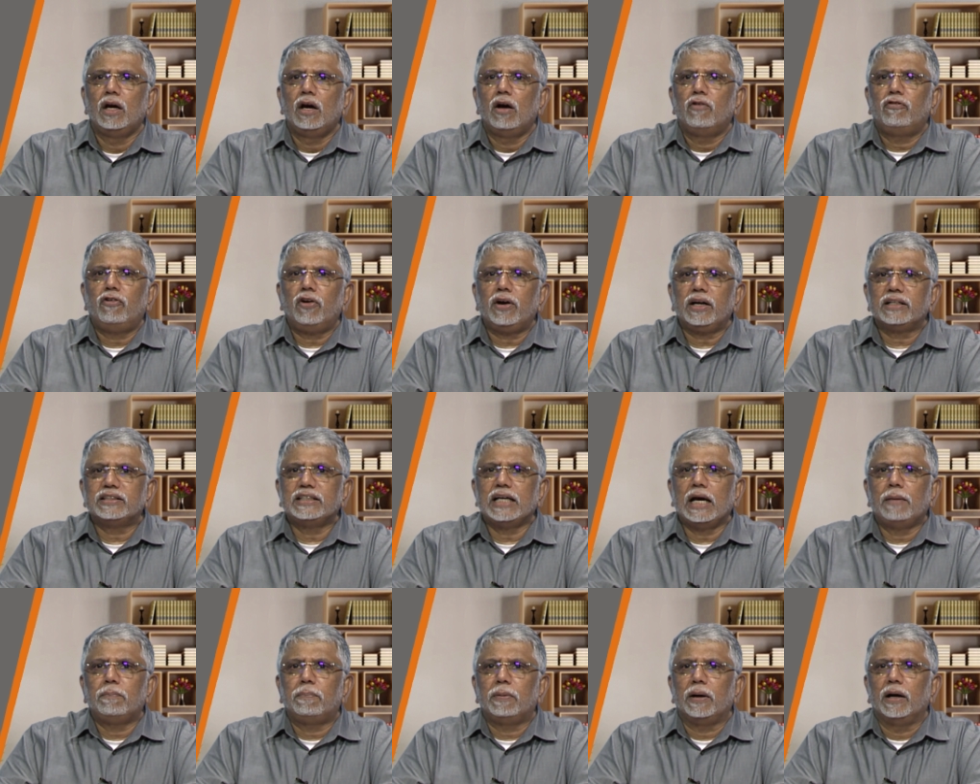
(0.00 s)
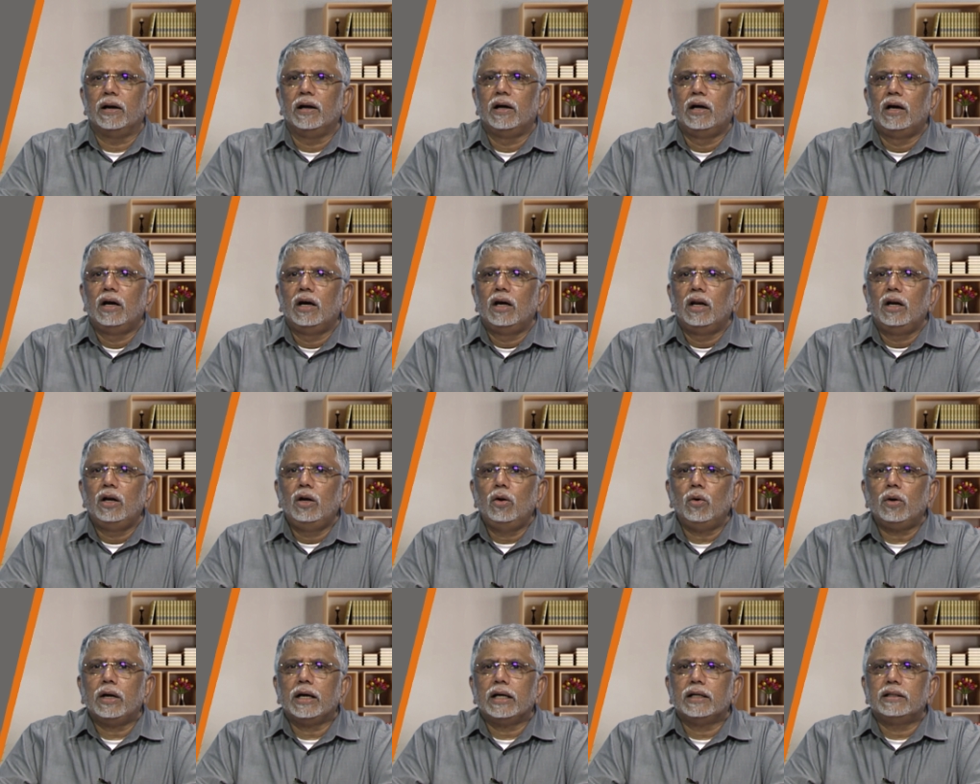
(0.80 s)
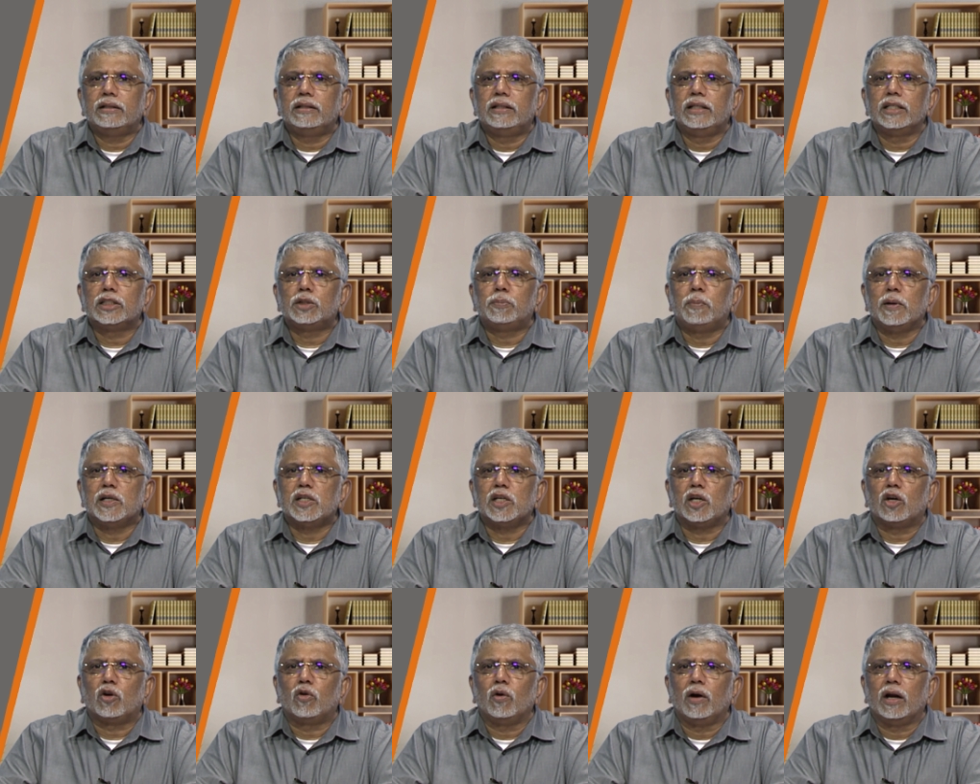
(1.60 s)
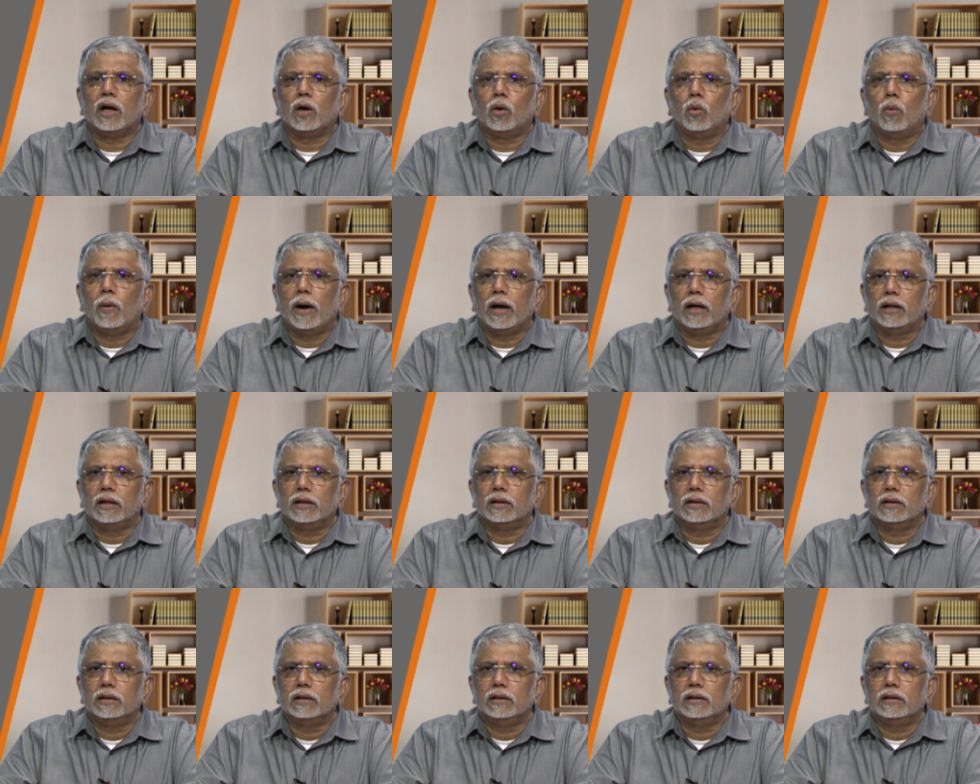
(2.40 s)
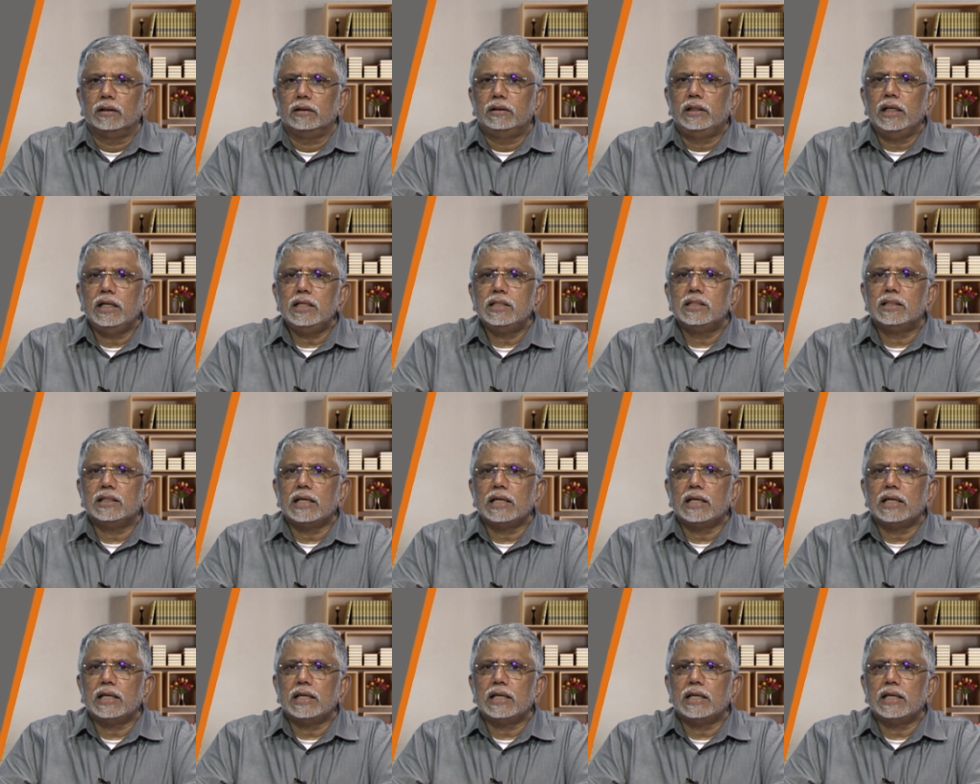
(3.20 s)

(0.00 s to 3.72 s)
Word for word: For example, look at this particular one. This